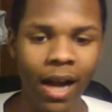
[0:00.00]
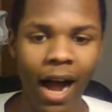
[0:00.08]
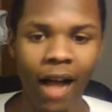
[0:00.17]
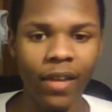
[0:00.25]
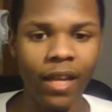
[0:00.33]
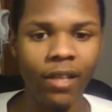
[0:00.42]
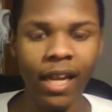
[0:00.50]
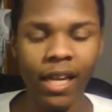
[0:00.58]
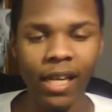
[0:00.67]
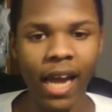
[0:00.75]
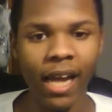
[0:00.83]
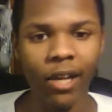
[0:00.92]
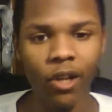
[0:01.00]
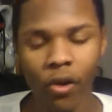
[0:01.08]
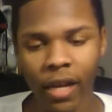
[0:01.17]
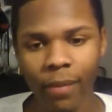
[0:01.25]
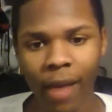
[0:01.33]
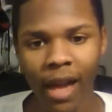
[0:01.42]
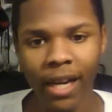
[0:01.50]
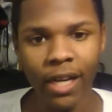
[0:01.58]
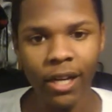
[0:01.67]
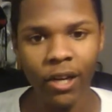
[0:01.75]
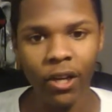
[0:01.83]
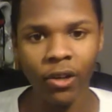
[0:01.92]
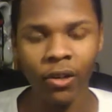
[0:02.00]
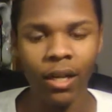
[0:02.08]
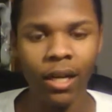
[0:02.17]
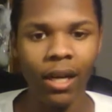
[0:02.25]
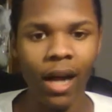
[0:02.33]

I think Indiana going to get back in there.